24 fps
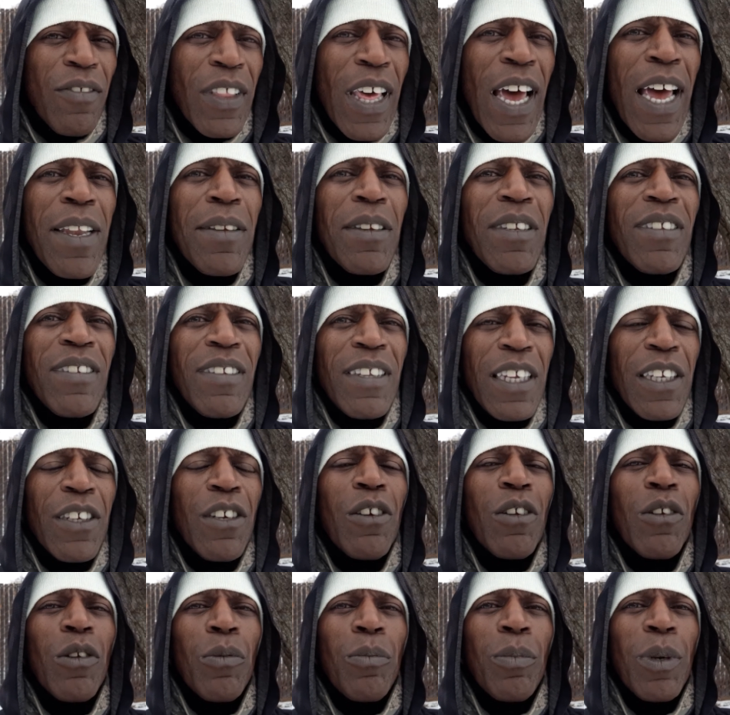that
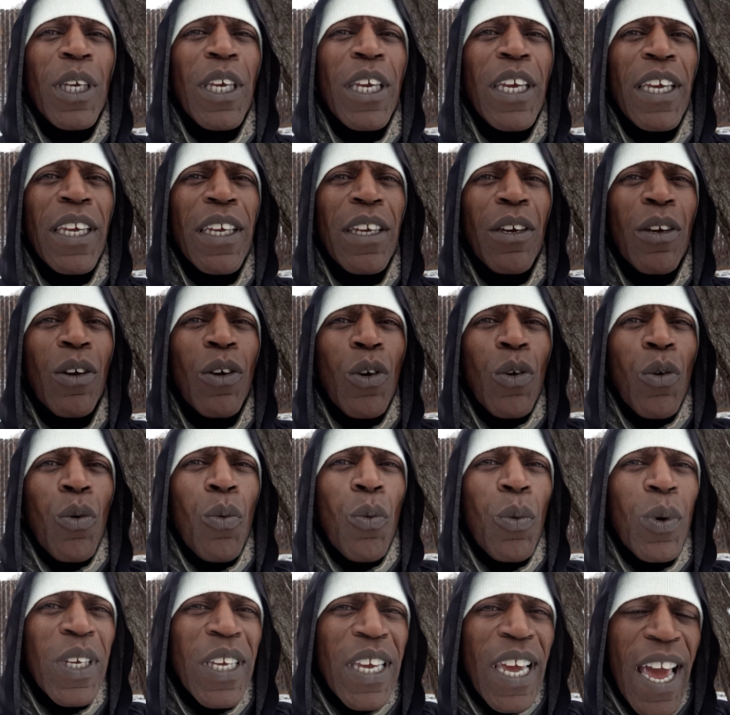singular being.
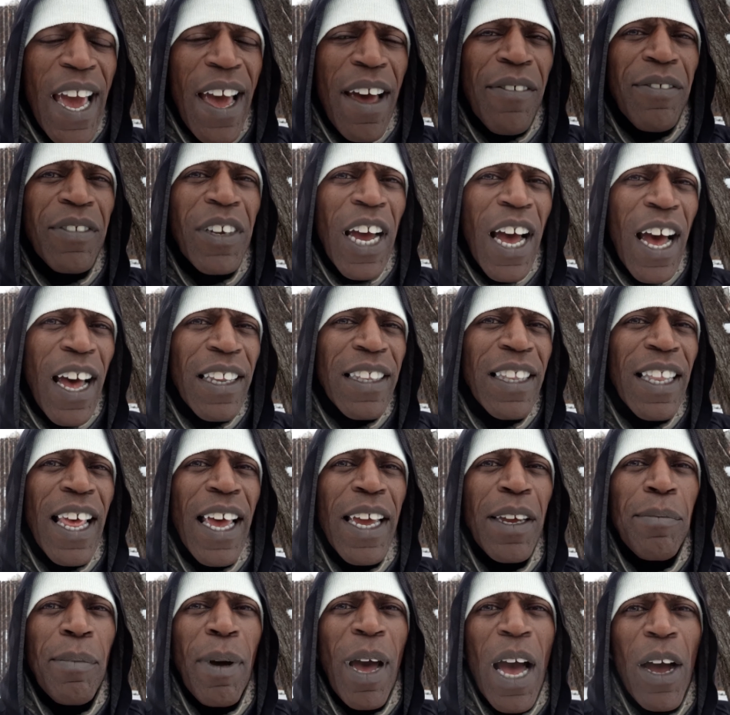We have
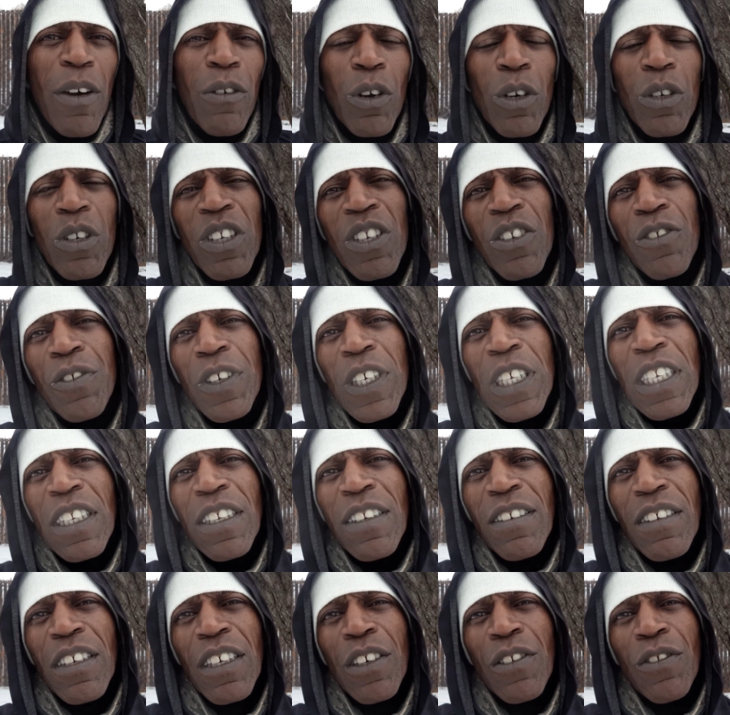godlike power,
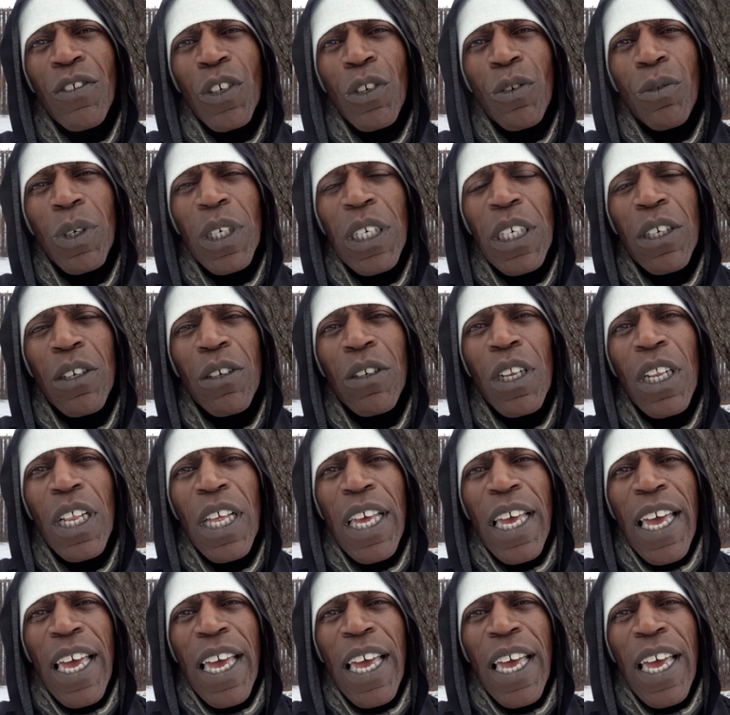divinity, if you will.